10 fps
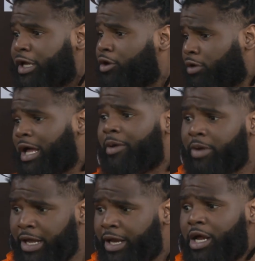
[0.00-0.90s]
you get O
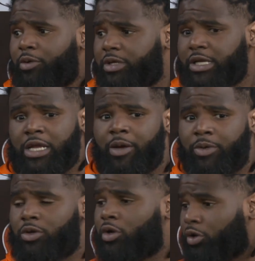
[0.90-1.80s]
lineman hanging out with D
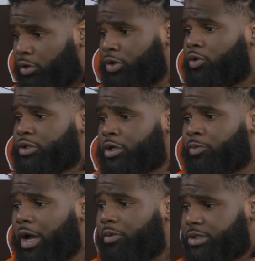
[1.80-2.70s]
lineman, you know you're doing
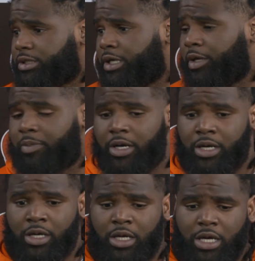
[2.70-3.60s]
something right with the team.